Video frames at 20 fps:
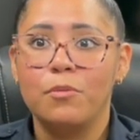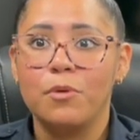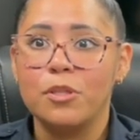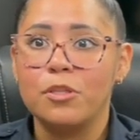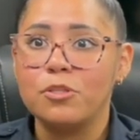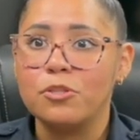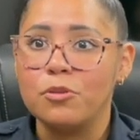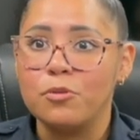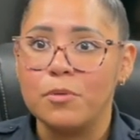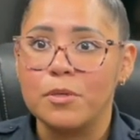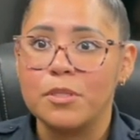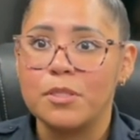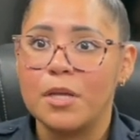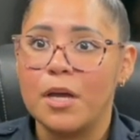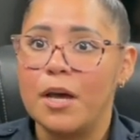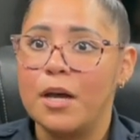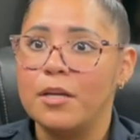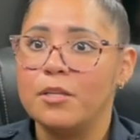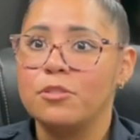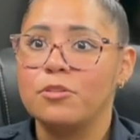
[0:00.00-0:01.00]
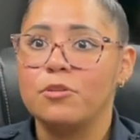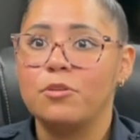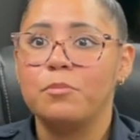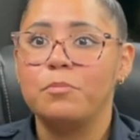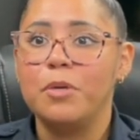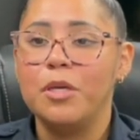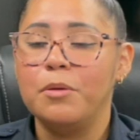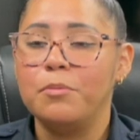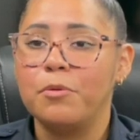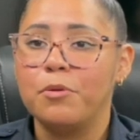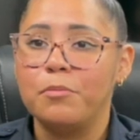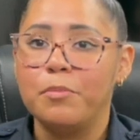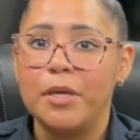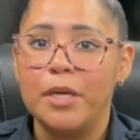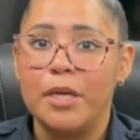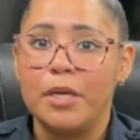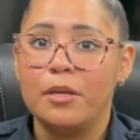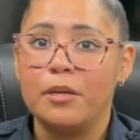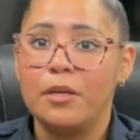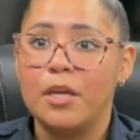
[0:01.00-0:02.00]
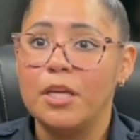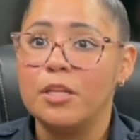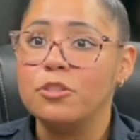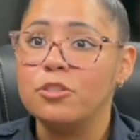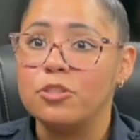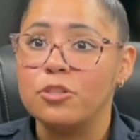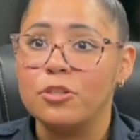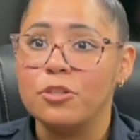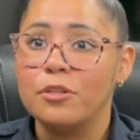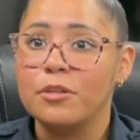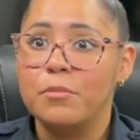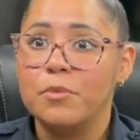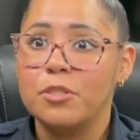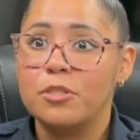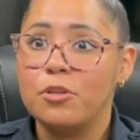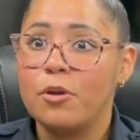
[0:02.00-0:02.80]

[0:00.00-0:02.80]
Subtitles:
with suicides or people being injured.